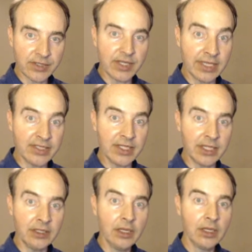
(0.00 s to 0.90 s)

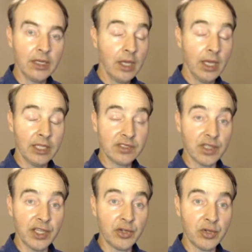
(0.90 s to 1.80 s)
19. It's
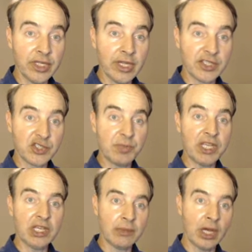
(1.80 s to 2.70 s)
literally like
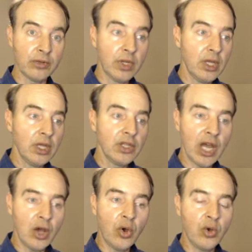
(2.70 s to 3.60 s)
speaking about
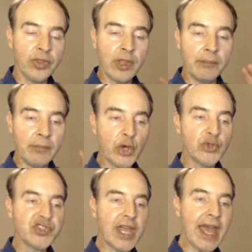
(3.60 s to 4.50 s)
Yahweh in the
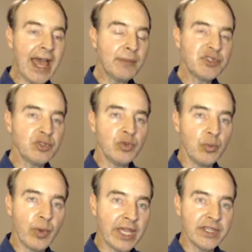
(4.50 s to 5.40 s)
most absolute
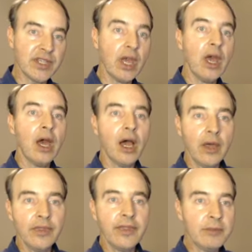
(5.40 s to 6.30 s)
ways,
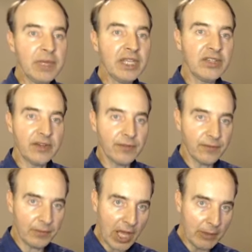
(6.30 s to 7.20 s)
other than being different
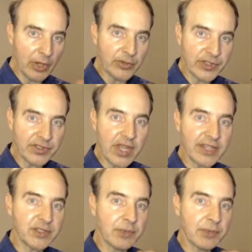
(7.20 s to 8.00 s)
from how Moses has to be